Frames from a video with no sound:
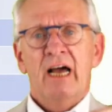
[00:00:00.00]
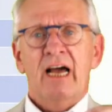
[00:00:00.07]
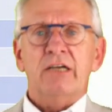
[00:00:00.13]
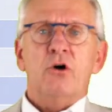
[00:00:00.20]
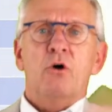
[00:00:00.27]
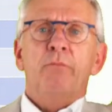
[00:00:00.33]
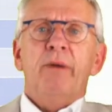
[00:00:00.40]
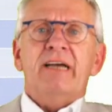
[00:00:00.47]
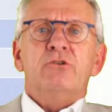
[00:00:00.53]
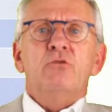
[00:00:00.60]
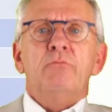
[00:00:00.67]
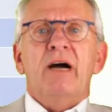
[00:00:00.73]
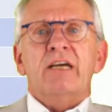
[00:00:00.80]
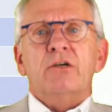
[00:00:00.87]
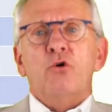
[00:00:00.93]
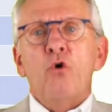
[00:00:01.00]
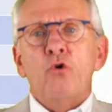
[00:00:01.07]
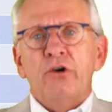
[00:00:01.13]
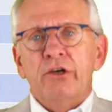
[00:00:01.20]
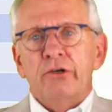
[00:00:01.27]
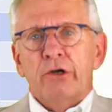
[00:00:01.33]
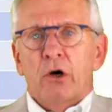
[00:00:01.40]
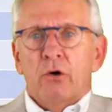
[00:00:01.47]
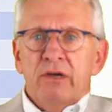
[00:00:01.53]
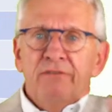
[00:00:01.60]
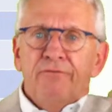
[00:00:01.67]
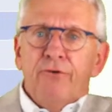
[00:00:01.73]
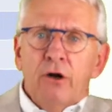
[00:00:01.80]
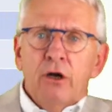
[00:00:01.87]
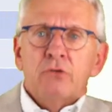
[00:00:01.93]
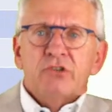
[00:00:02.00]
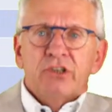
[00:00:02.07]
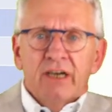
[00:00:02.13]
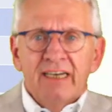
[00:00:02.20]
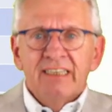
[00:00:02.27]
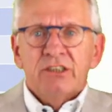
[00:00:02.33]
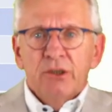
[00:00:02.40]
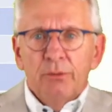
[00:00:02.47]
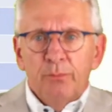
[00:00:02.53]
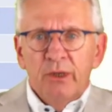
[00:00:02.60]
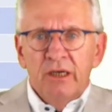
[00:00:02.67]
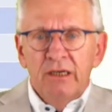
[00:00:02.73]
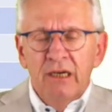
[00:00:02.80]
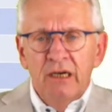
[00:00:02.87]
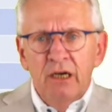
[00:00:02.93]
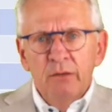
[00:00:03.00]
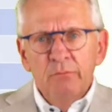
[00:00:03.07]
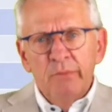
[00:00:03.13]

I go back to my cook, he follows the recipe,